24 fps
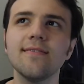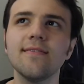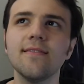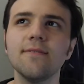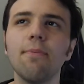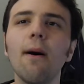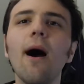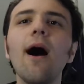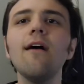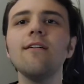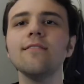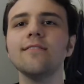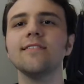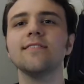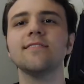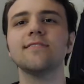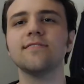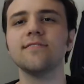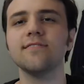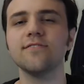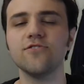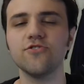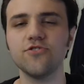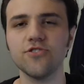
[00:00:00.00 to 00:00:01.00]
the
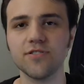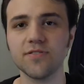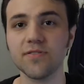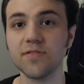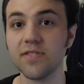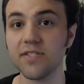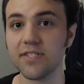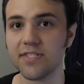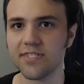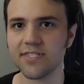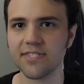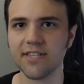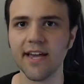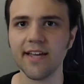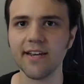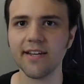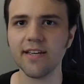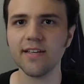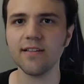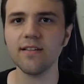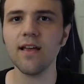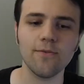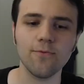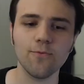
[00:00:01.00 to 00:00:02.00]
politics is just the
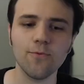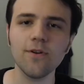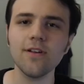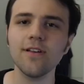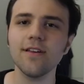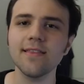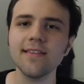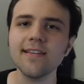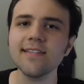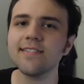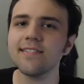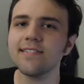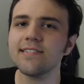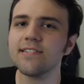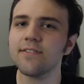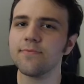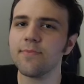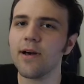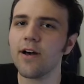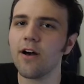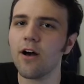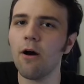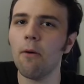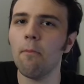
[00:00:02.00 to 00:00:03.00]
setting. Really, this is
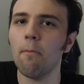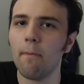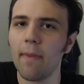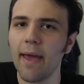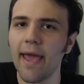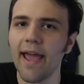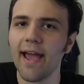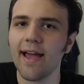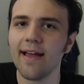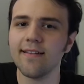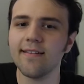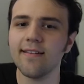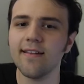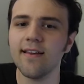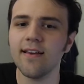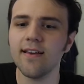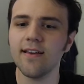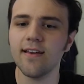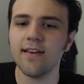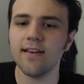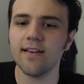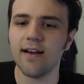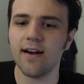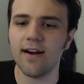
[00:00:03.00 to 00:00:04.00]
about a man
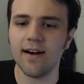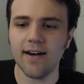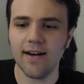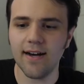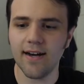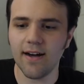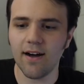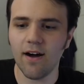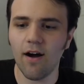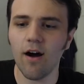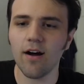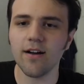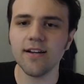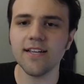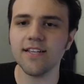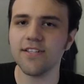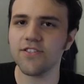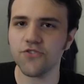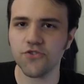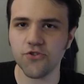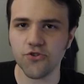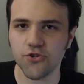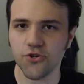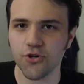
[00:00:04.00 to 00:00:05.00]
on
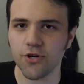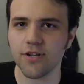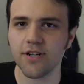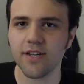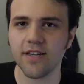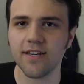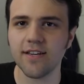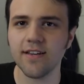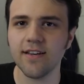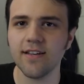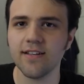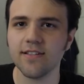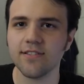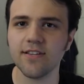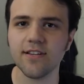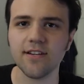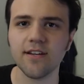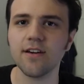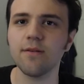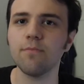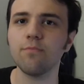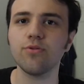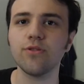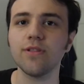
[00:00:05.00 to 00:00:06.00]
his journey to
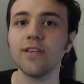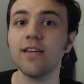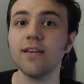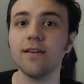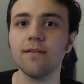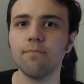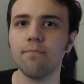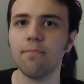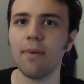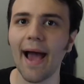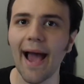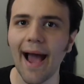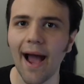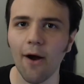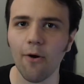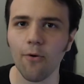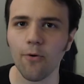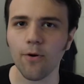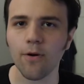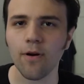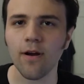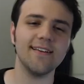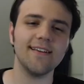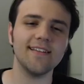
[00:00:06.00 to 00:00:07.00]
complete
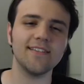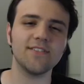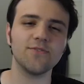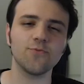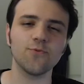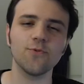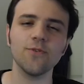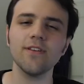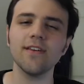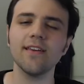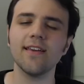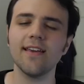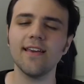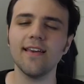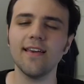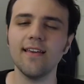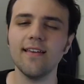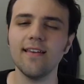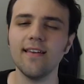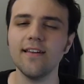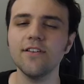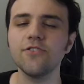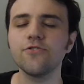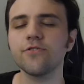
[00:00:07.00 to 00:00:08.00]
power. It's a really
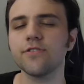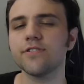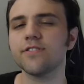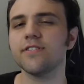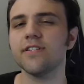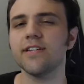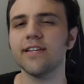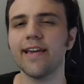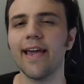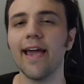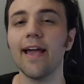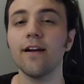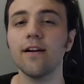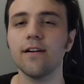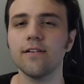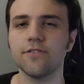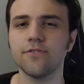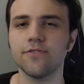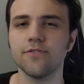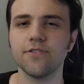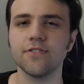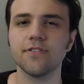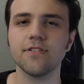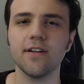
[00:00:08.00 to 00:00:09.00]
interesting
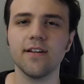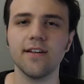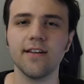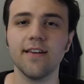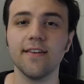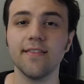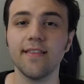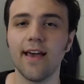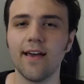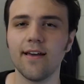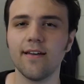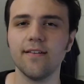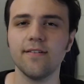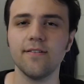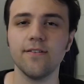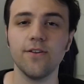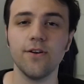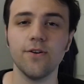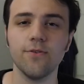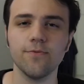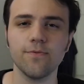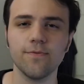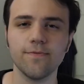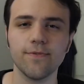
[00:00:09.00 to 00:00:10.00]
character study in that, and
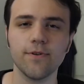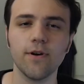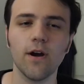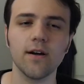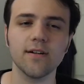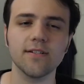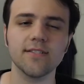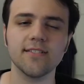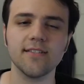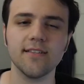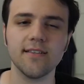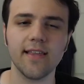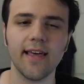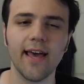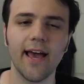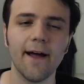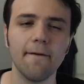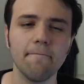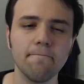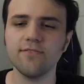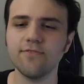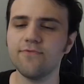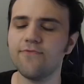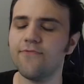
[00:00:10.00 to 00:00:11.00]
you know, in regards to
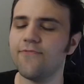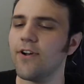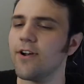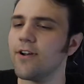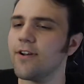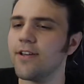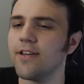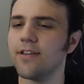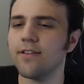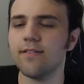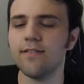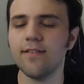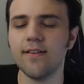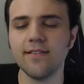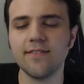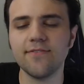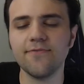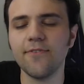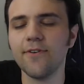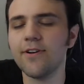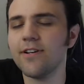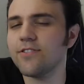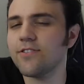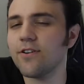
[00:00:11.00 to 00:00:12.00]
that, it's a
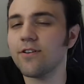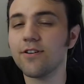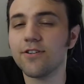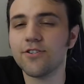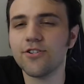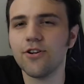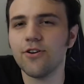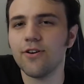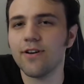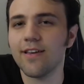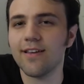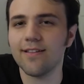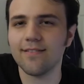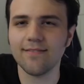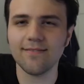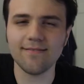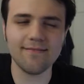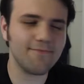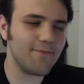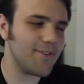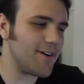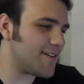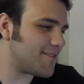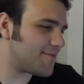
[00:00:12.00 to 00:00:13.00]
very dark show. Again,
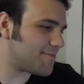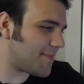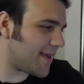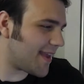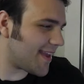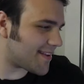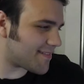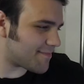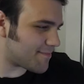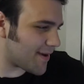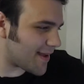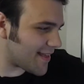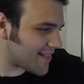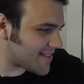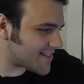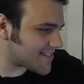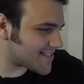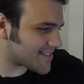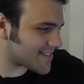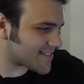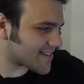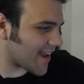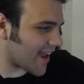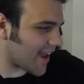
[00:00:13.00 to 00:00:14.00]
well, man, my
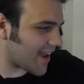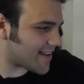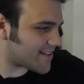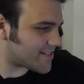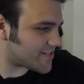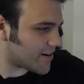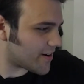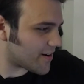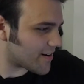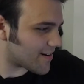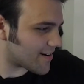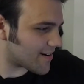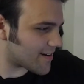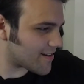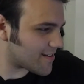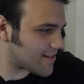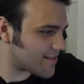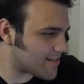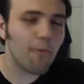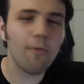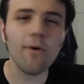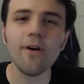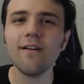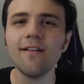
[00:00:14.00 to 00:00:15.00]
list is kind of dark.
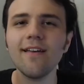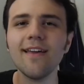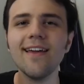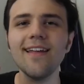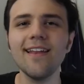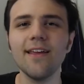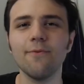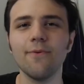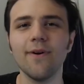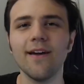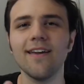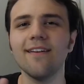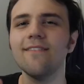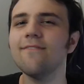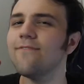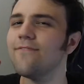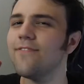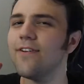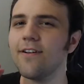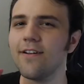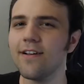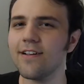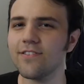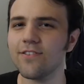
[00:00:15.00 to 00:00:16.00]
Well, anyway,
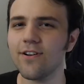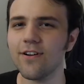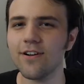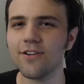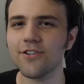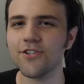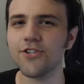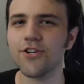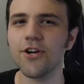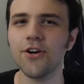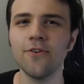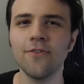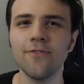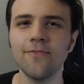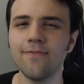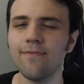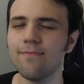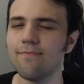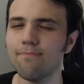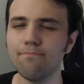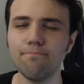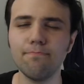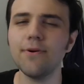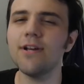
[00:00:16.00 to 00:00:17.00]
very dark show,
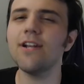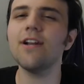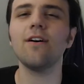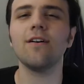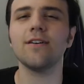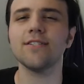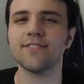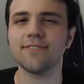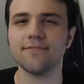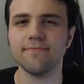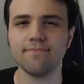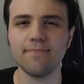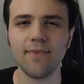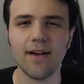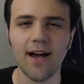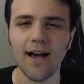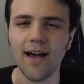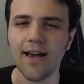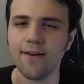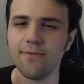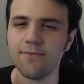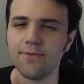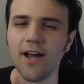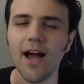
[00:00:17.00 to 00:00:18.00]
but awesome.
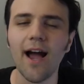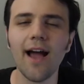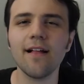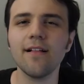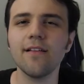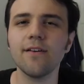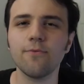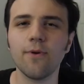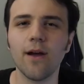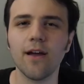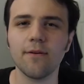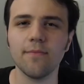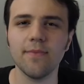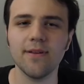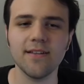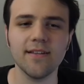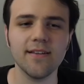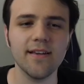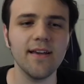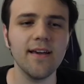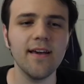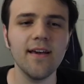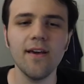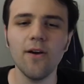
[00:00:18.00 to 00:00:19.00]
I would highly recommend
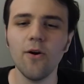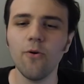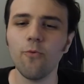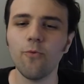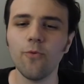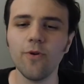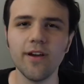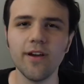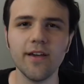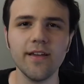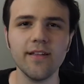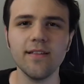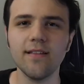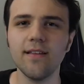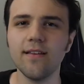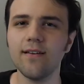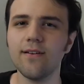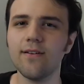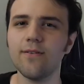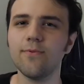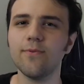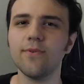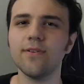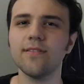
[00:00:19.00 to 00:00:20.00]
it. When
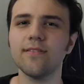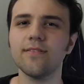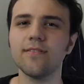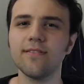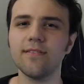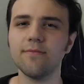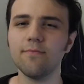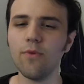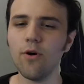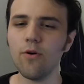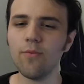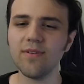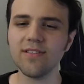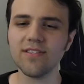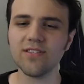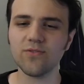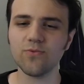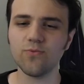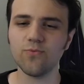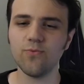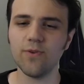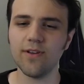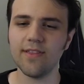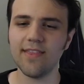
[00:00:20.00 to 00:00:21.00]
the moments
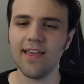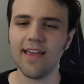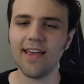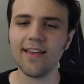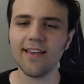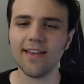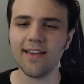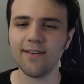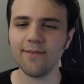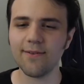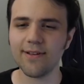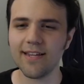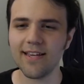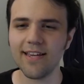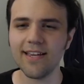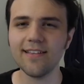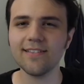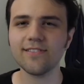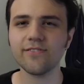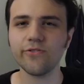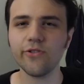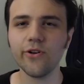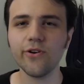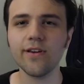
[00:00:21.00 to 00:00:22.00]
when
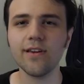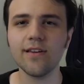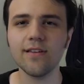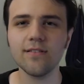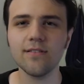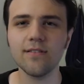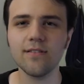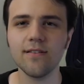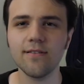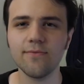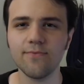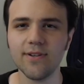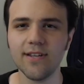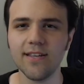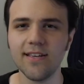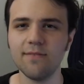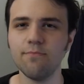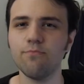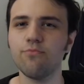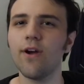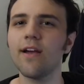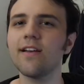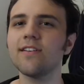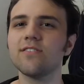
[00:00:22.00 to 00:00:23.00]
he
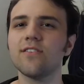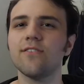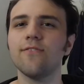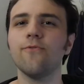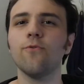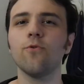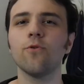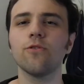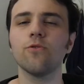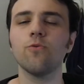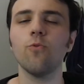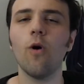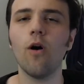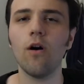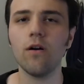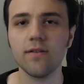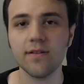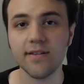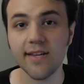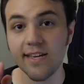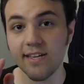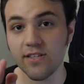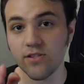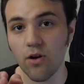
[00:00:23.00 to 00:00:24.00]
breaks the fourth wall
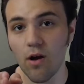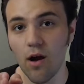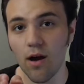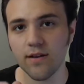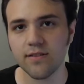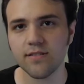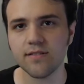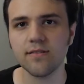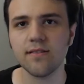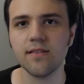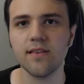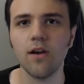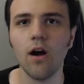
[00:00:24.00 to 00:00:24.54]
and he talks to the